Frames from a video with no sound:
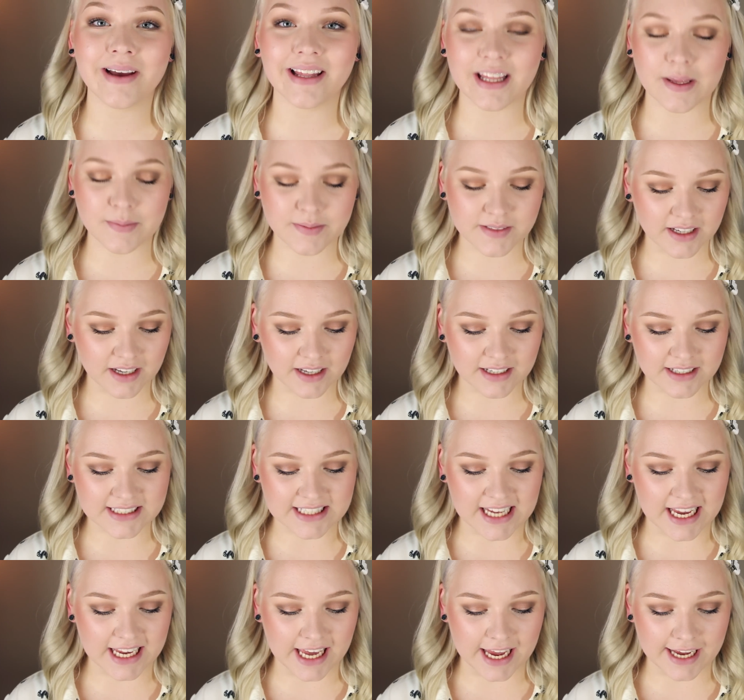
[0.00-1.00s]
my lips, I'm going to
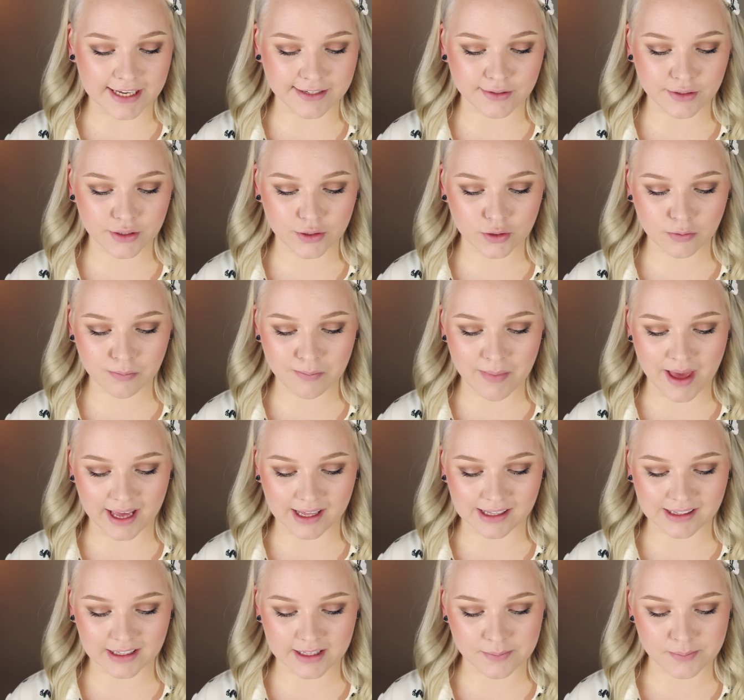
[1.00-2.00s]
take a new
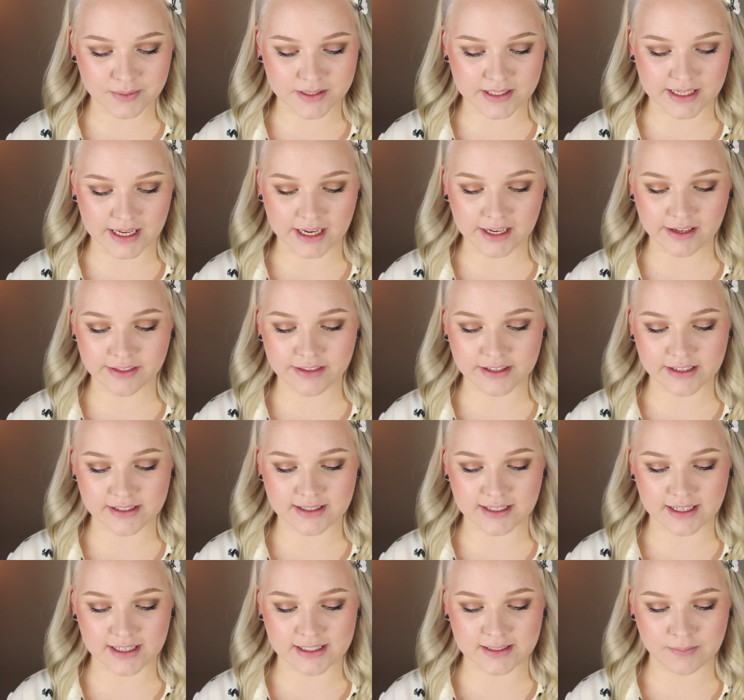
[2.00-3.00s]
MAC lipstick.
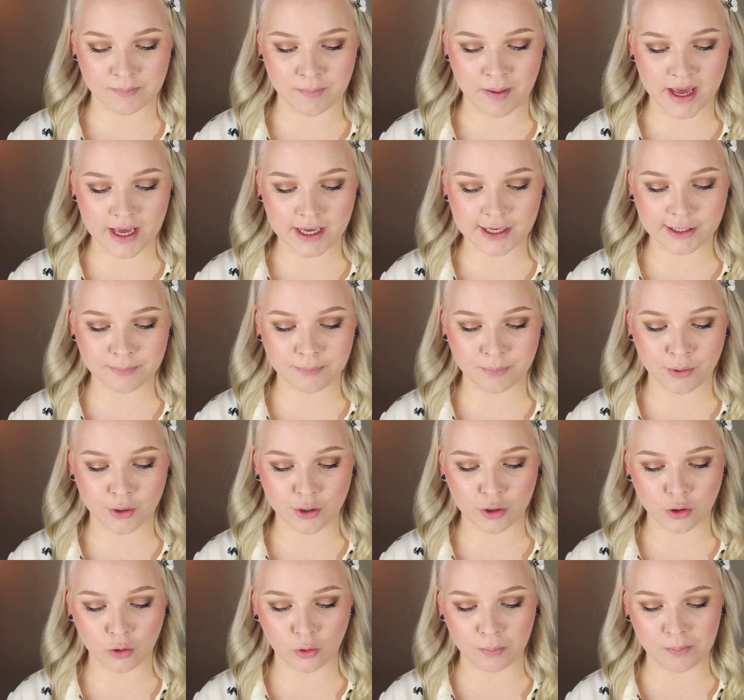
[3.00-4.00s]
This is Pink
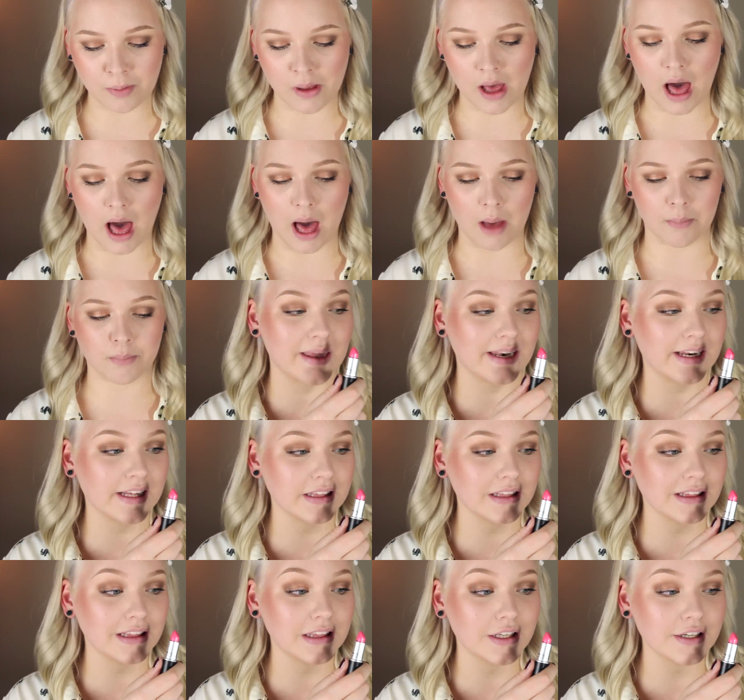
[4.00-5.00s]
Pearl Pop. And
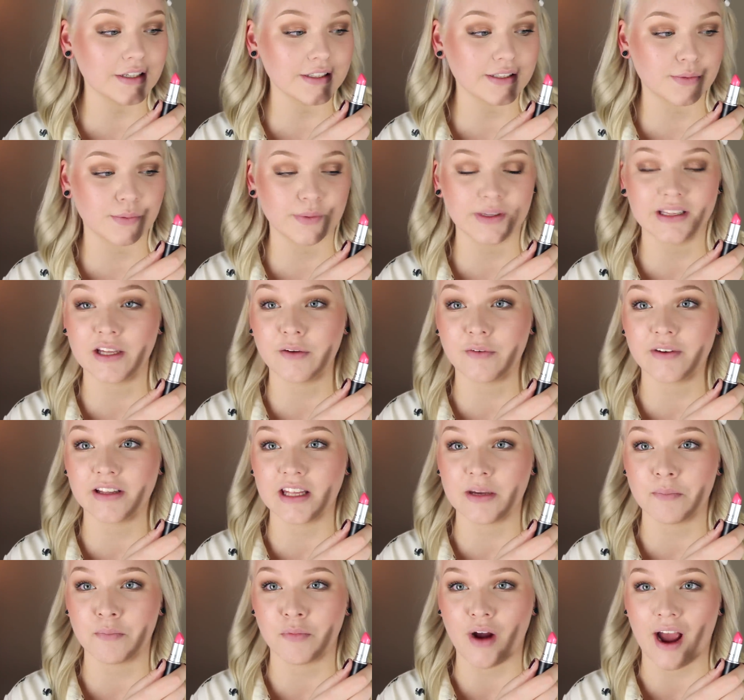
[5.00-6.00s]
it looks really,
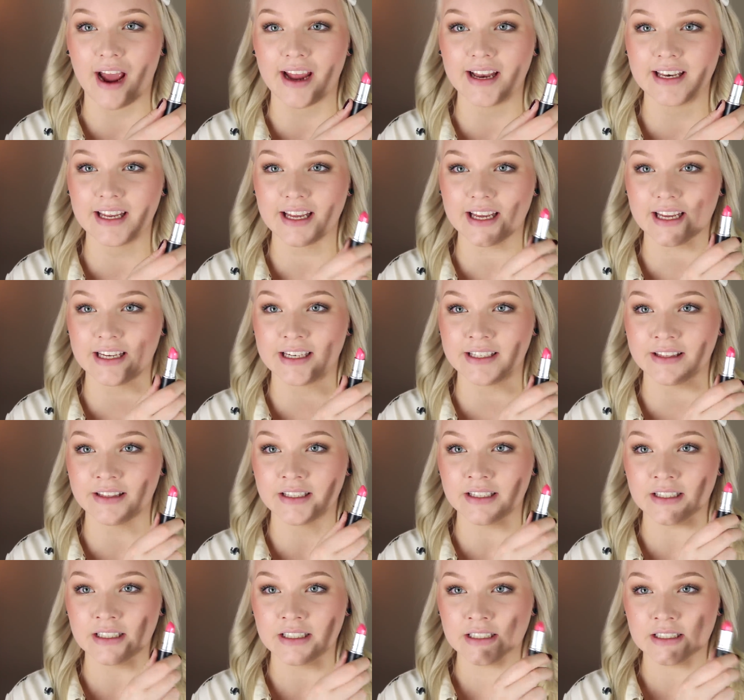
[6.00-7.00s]
really bright
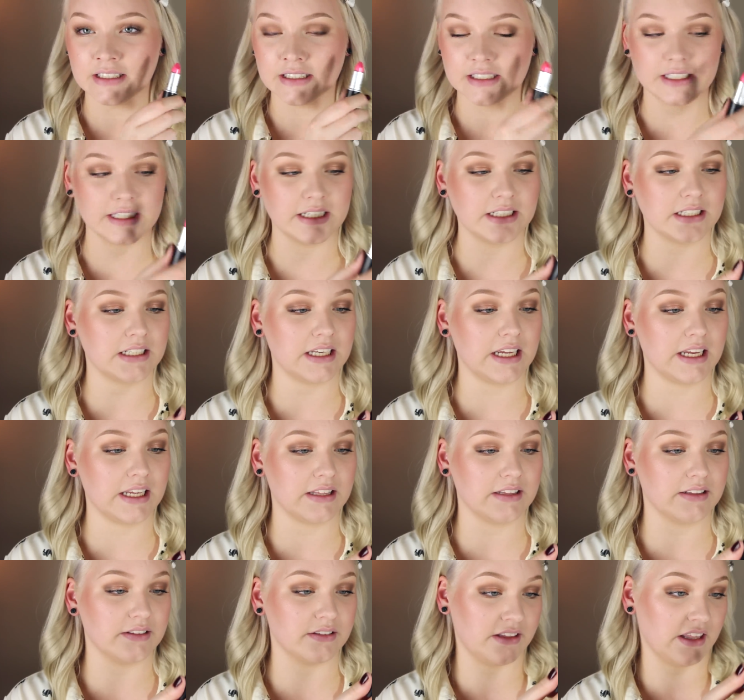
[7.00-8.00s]
in in
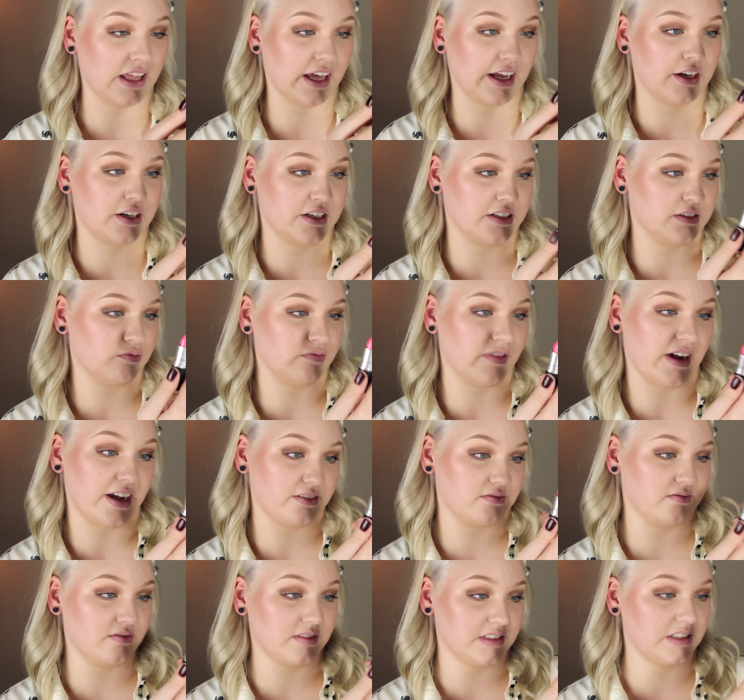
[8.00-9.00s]
in like bright
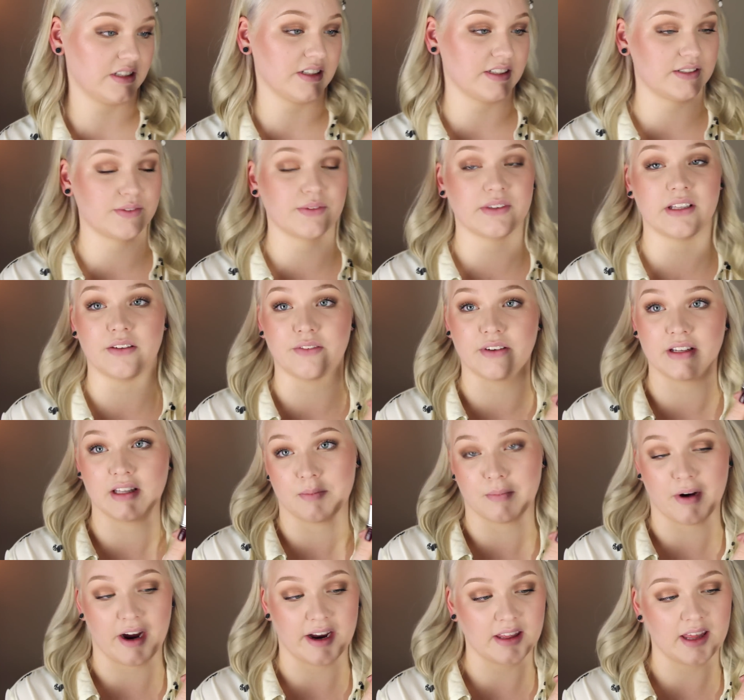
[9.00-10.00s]
looks really
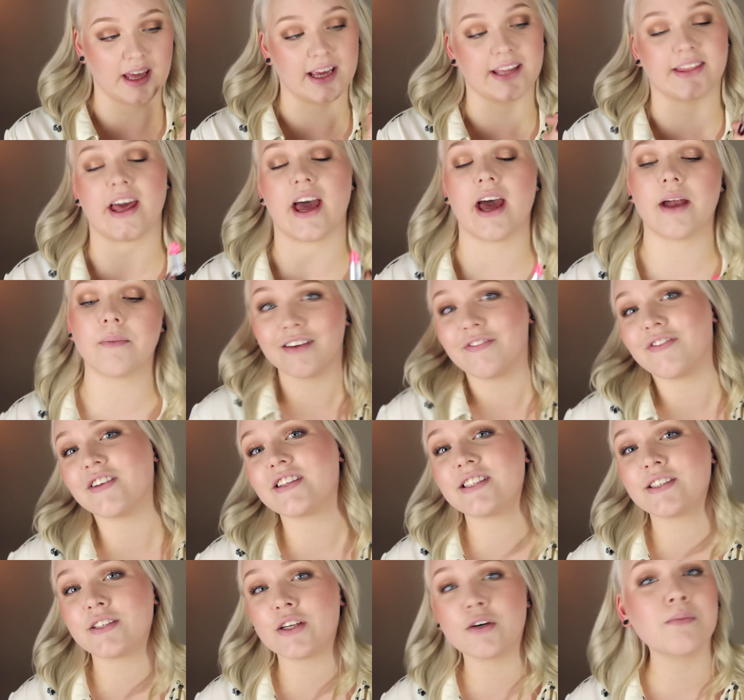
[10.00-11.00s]
really bright like that and if
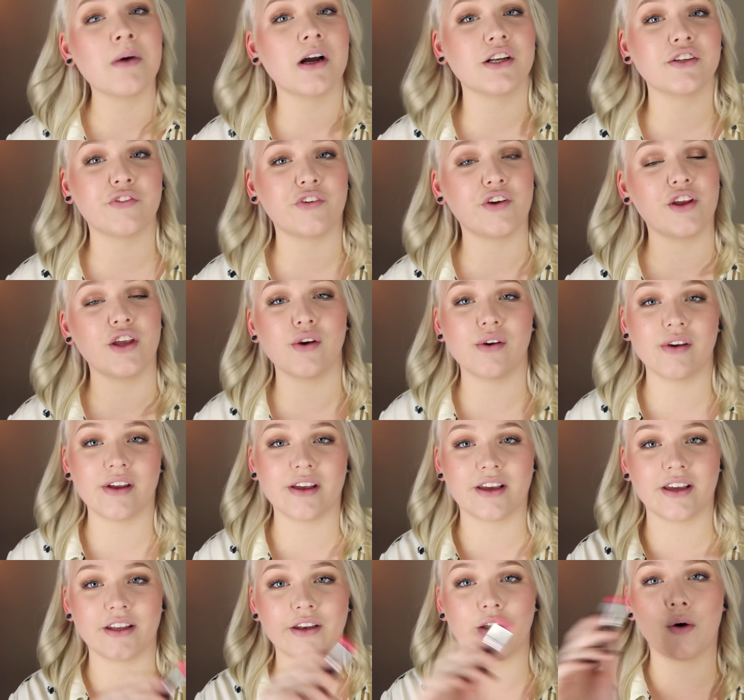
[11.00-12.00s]
it's too much for you
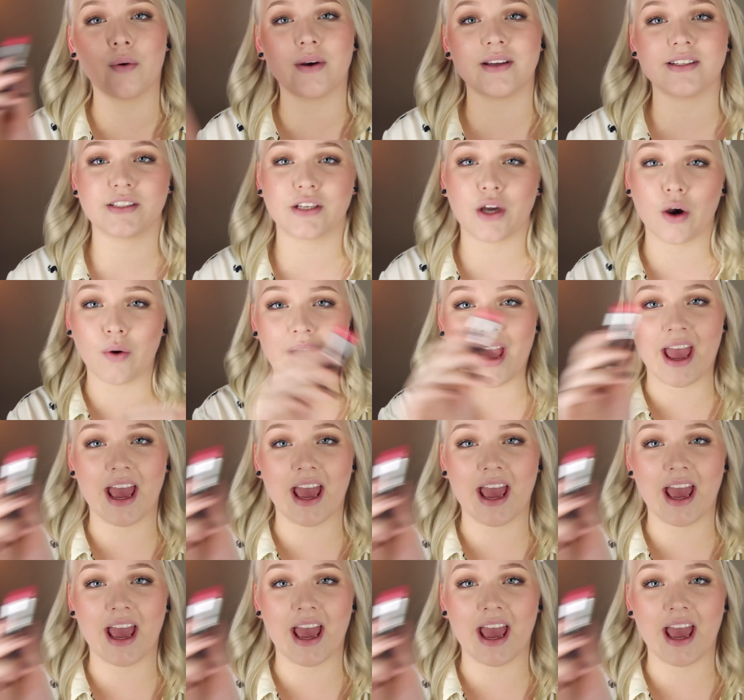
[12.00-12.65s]
you can always go